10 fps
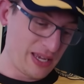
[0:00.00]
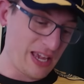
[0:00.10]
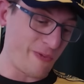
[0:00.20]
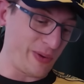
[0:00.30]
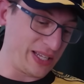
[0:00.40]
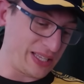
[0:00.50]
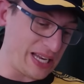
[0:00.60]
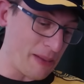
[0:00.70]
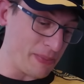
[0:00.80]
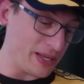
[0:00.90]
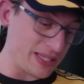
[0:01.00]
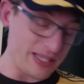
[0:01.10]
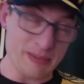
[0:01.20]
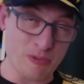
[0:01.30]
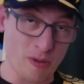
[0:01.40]
if we did the numbers,
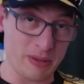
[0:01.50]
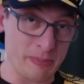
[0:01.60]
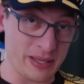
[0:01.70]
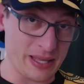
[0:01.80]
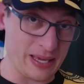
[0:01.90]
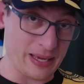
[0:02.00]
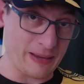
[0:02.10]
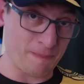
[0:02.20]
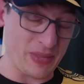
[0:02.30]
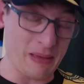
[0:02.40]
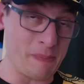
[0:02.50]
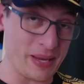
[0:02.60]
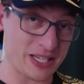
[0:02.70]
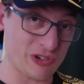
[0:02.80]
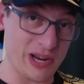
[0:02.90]
it'd probably be their their
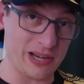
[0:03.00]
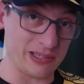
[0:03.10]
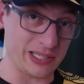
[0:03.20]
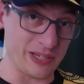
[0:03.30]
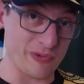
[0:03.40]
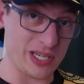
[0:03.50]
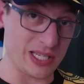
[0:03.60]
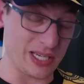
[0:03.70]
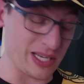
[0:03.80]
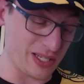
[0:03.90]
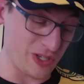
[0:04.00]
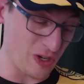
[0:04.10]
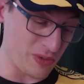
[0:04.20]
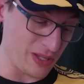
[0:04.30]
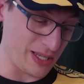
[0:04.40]
best ground in recent years in
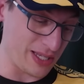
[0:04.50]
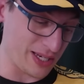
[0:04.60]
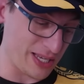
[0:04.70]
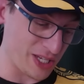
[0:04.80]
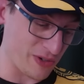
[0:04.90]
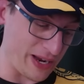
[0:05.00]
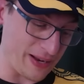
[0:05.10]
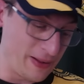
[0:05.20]
terms of their success rate.